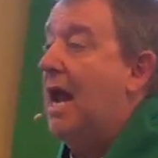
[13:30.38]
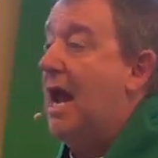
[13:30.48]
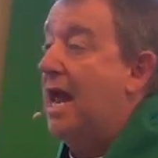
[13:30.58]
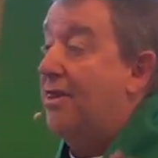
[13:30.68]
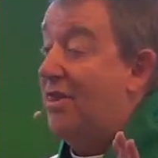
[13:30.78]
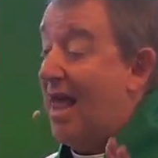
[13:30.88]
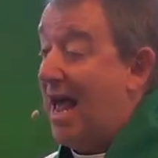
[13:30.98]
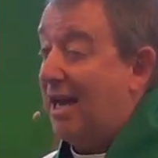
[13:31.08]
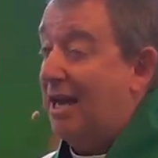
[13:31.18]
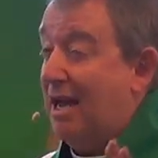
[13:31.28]
And
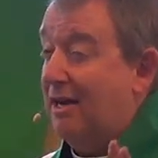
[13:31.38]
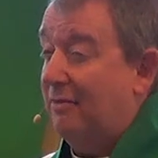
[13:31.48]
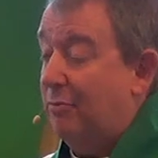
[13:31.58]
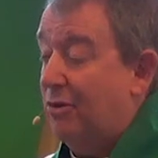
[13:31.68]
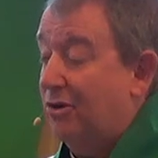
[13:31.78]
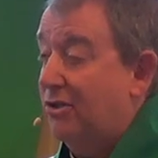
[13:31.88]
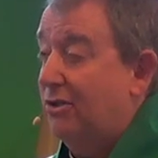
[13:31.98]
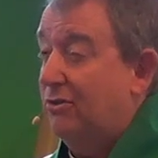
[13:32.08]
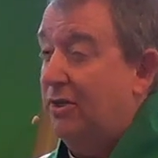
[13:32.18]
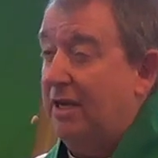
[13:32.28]
that kind of
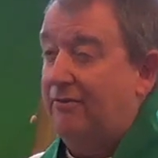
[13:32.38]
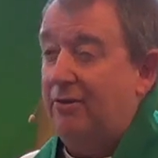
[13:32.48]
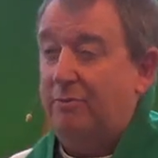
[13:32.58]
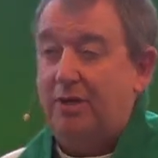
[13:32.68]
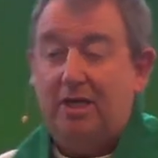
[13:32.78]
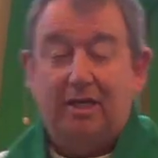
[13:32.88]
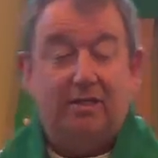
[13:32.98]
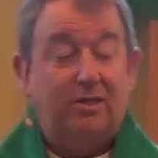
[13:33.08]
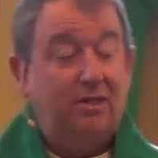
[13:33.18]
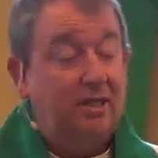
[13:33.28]
personal gift of
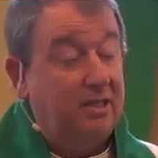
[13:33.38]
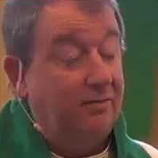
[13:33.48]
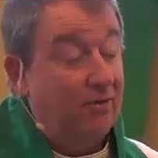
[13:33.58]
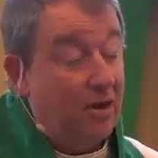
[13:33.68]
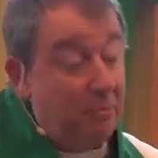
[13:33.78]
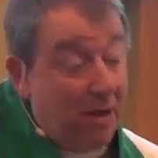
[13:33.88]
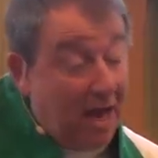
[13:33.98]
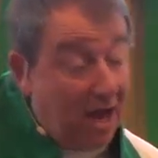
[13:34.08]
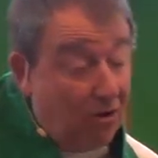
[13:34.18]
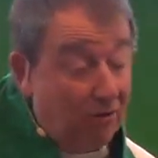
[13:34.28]
peace is a very
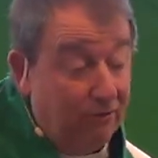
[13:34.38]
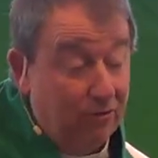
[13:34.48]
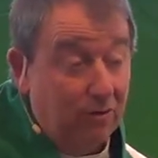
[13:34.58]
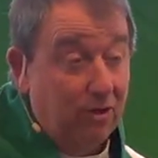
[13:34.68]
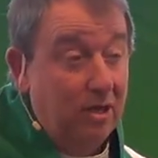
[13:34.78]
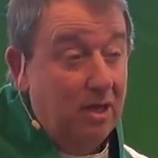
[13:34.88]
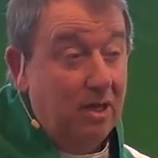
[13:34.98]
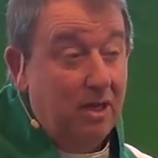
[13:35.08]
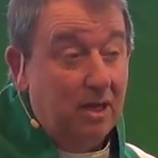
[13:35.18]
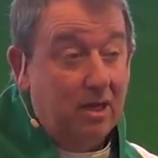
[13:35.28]
powerful
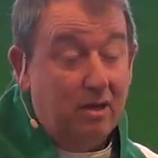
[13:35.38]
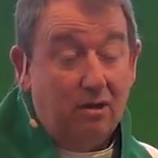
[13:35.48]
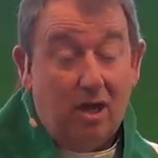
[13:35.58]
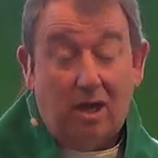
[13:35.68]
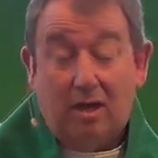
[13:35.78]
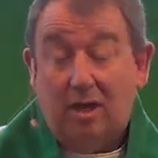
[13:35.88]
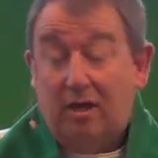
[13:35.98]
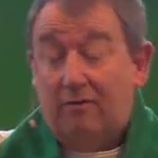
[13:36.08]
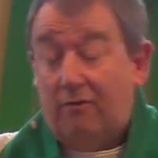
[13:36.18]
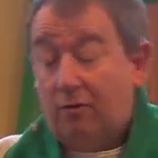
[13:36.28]

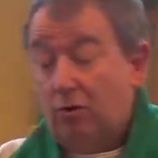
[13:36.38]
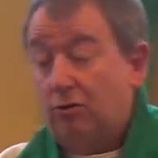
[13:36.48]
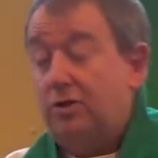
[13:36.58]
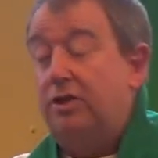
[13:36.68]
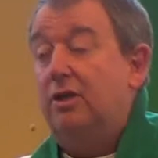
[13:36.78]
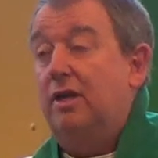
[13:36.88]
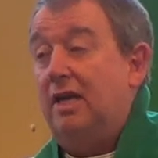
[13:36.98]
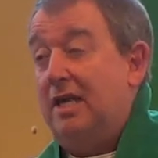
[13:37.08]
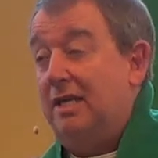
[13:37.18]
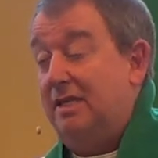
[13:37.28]
fruit
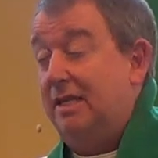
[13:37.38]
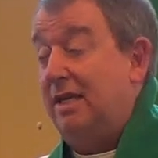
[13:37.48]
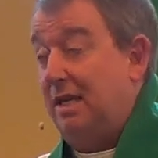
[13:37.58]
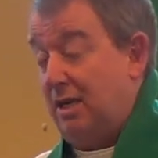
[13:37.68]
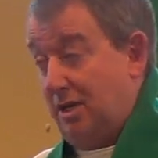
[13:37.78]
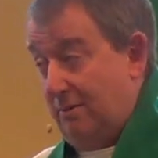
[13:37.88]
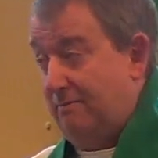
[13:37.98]
indeed.